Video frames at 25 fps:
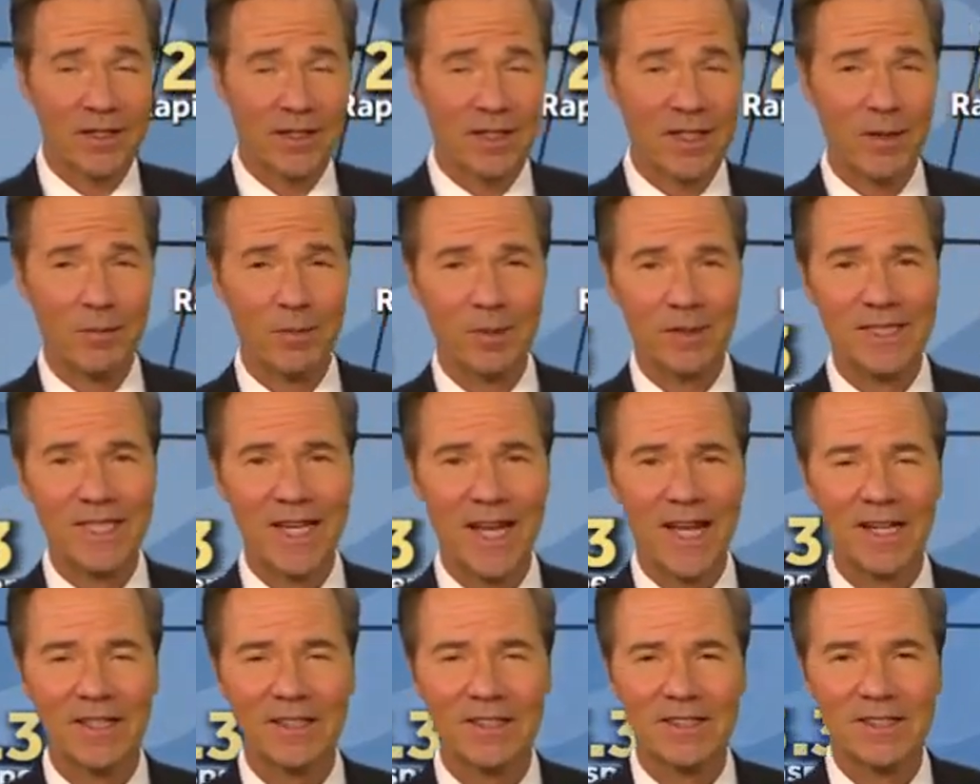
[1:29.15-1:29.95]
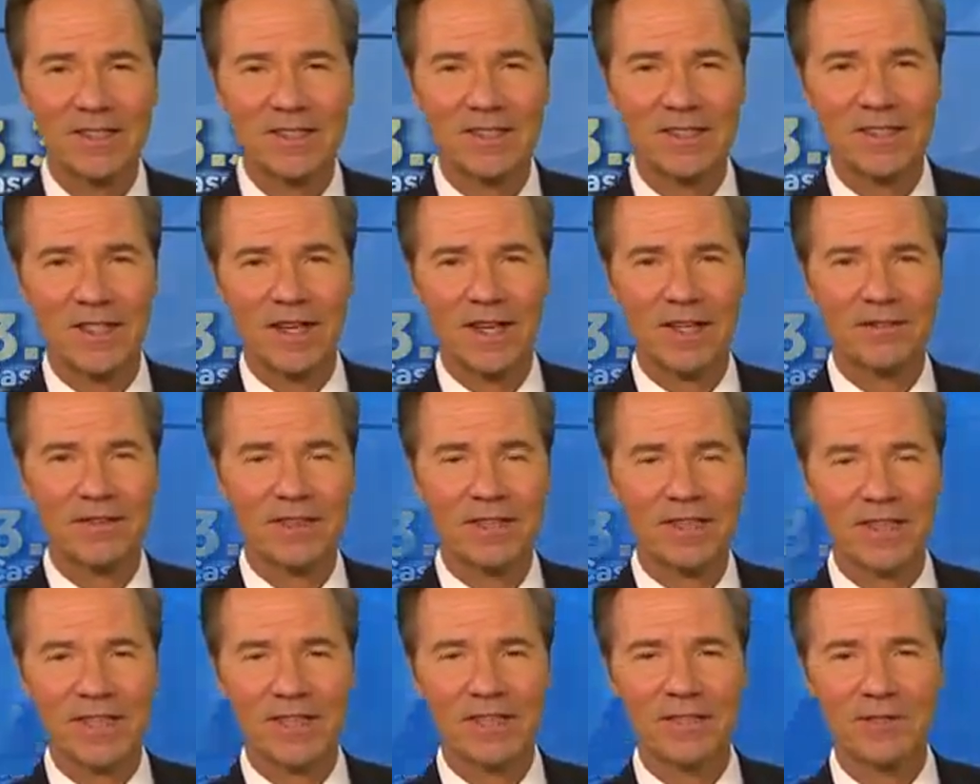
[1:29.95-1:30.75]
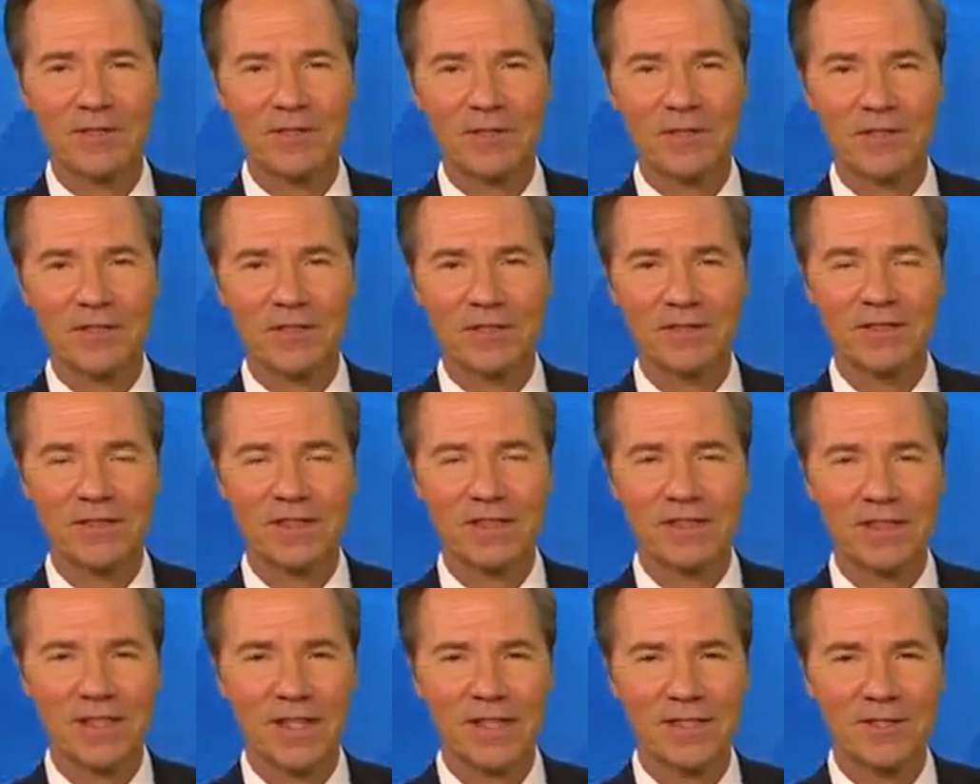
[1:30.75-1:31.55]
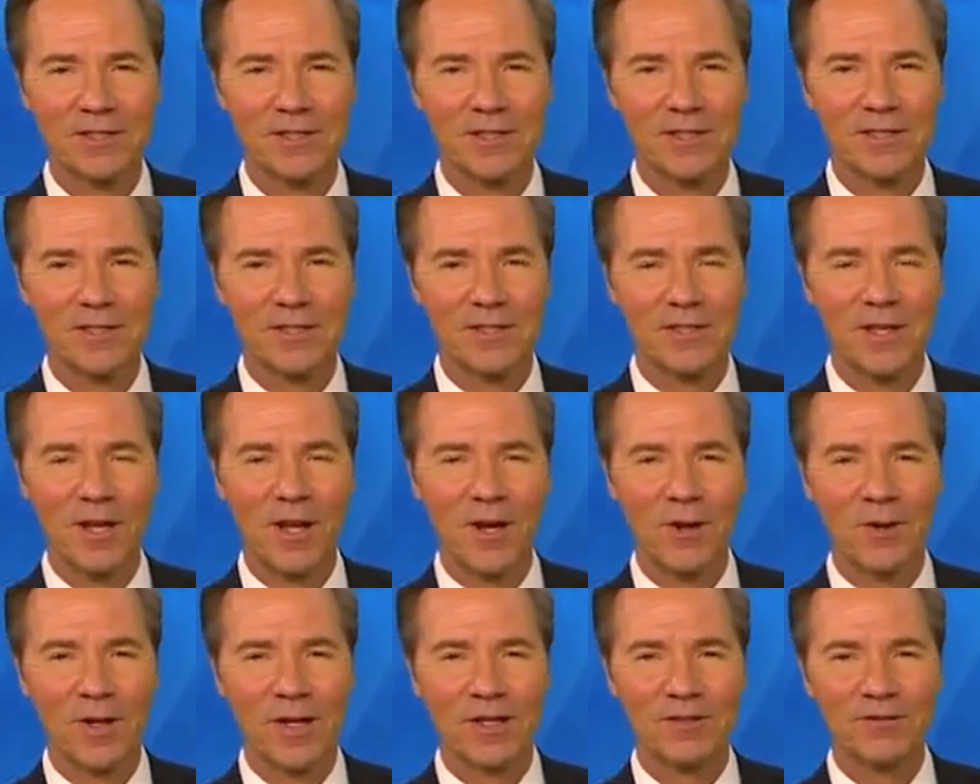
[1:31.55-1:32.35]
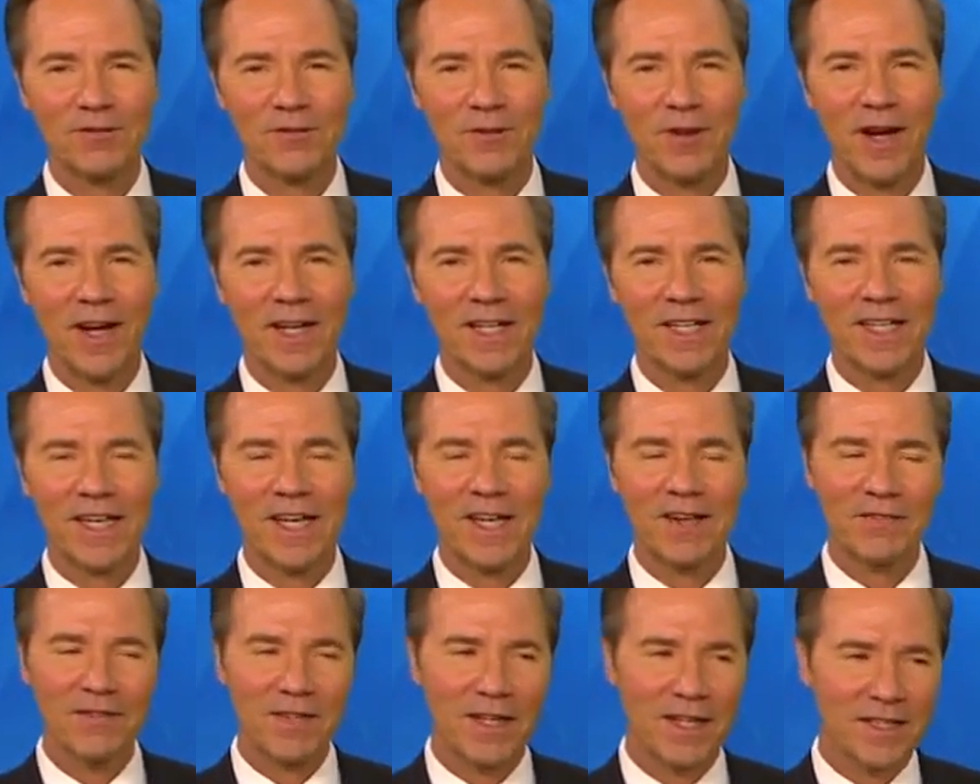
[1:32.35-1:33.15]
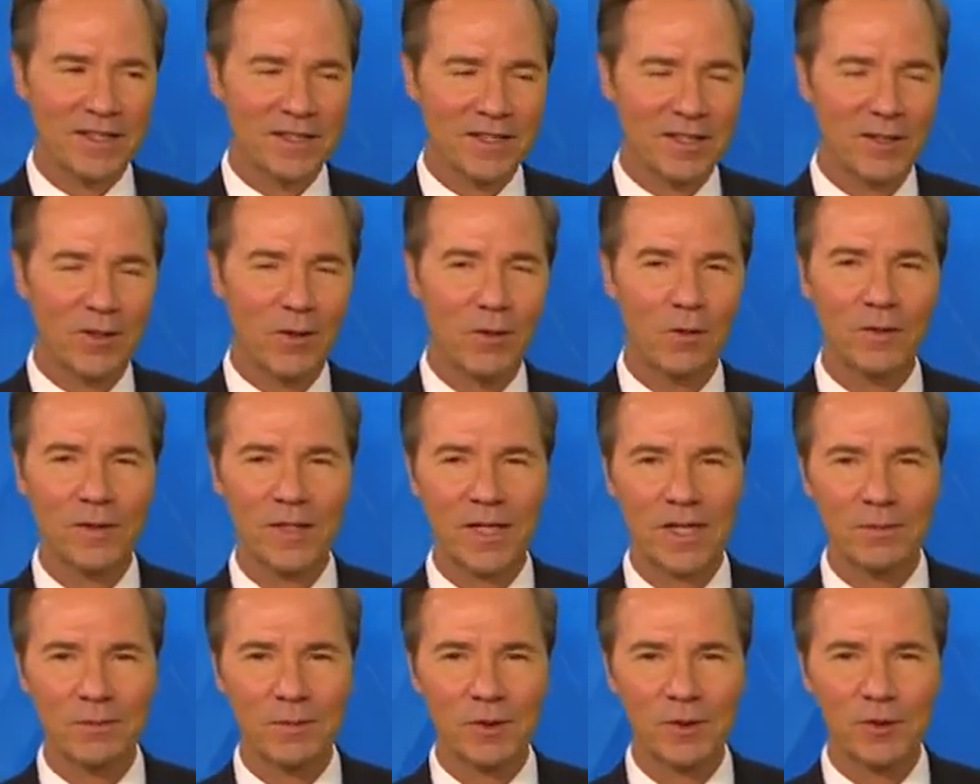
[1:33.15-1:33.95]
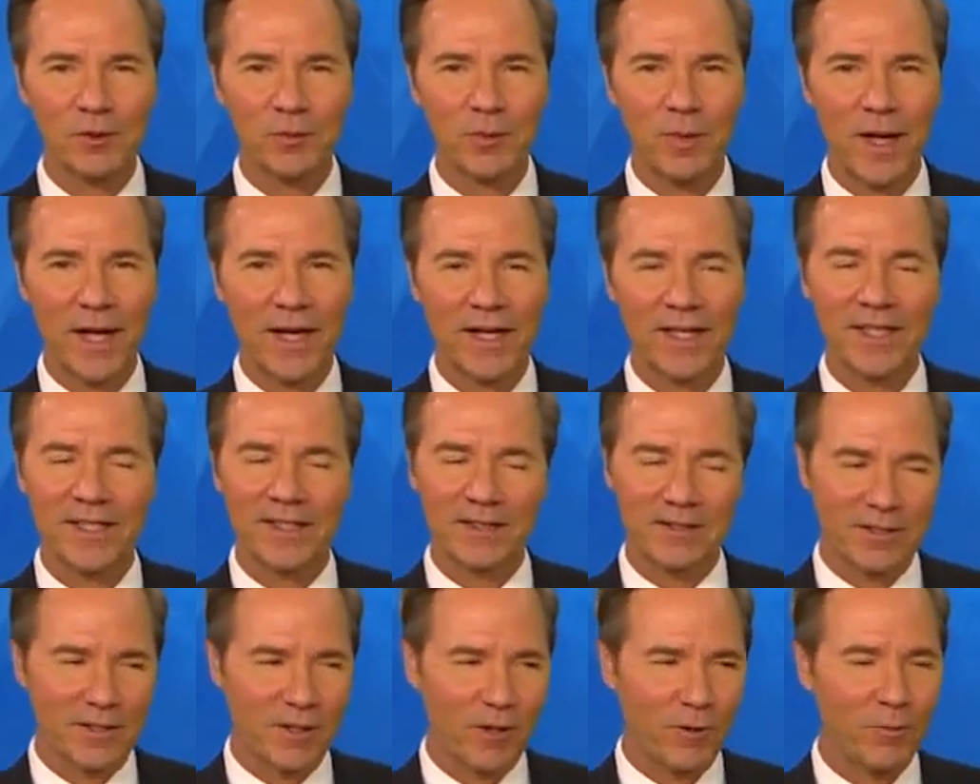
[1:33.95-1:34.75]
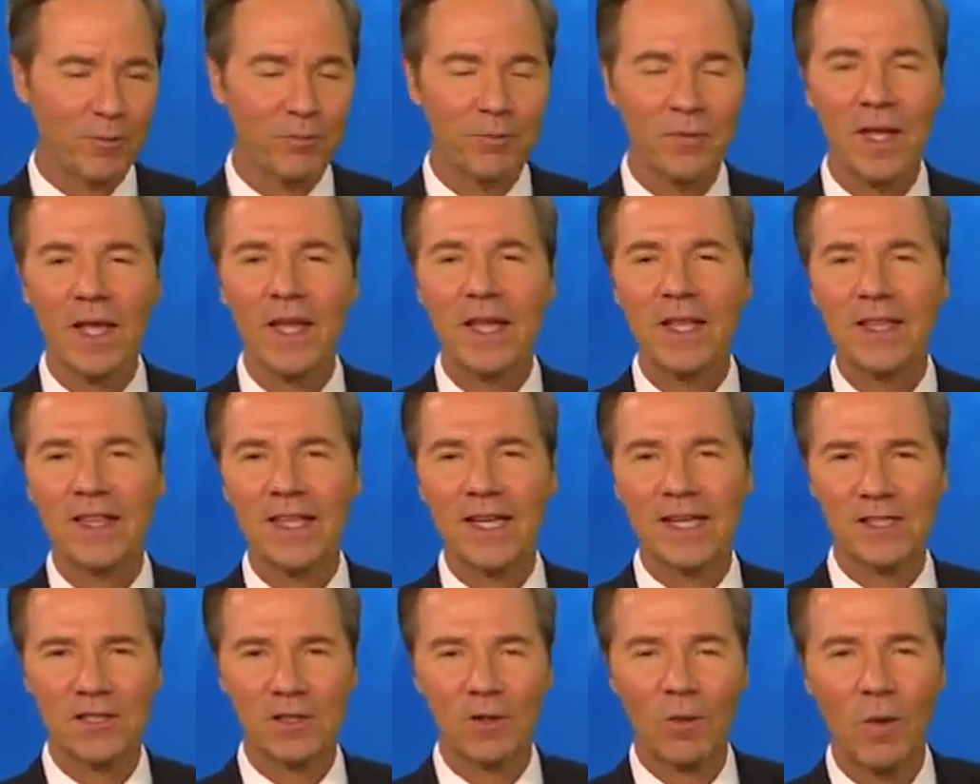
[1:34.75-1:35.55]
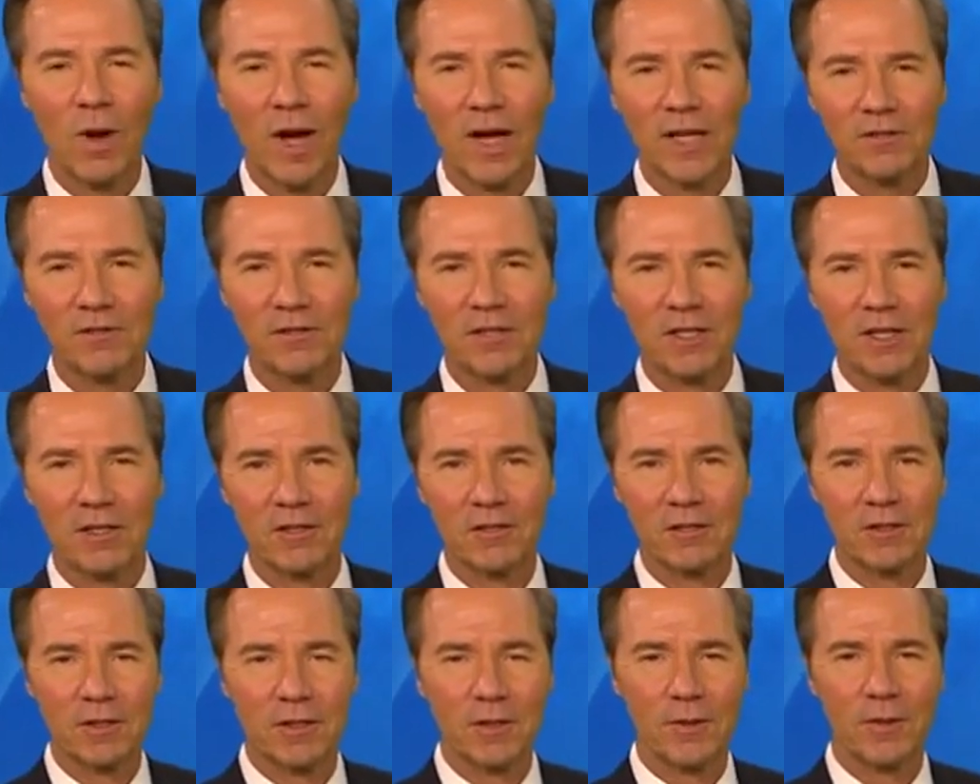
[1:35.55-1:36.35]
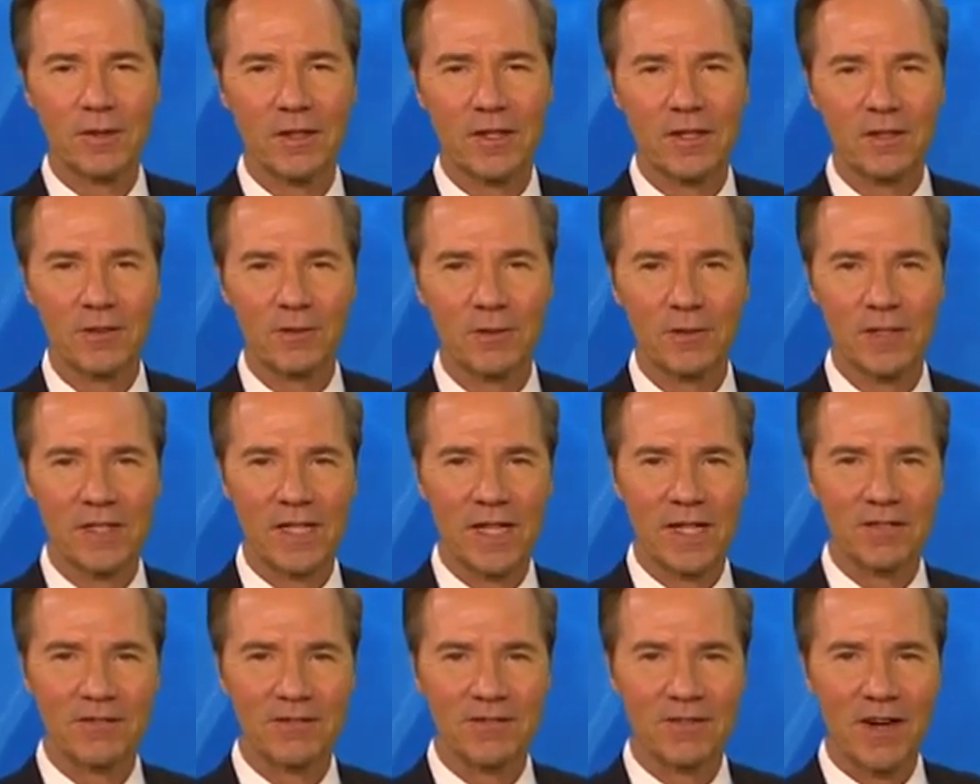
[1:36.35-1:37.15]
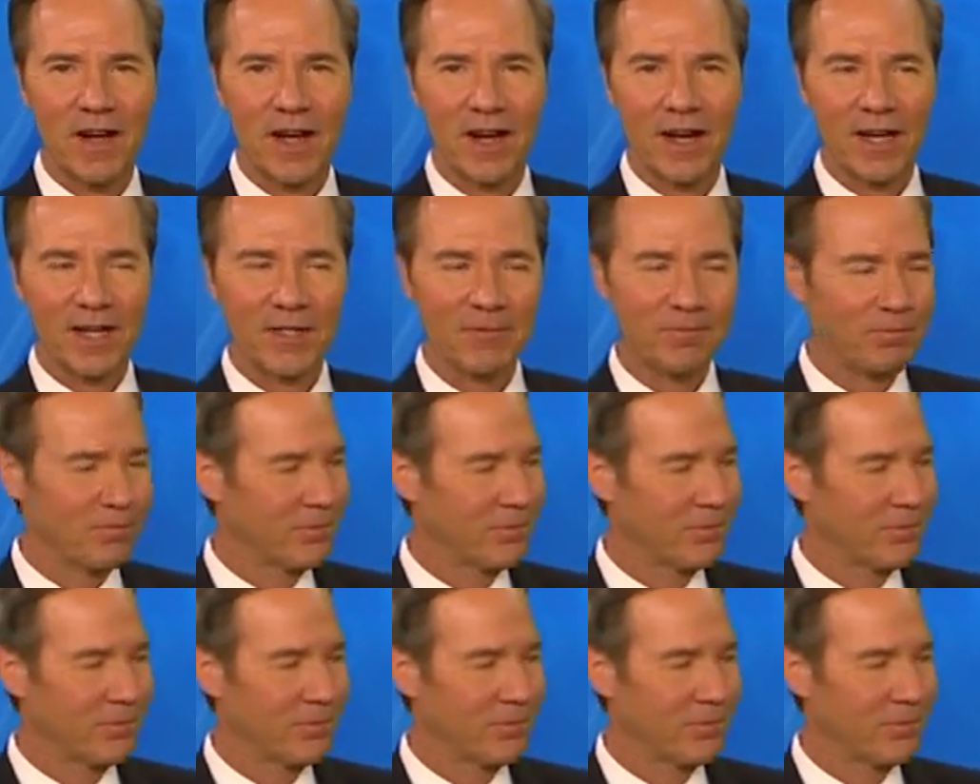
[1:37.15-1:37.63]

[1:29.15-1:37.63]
couple tenths of an inch of slushy snow on Friday evening as the cold air moves back in. So things to watch there as we go into Thursday and Friday.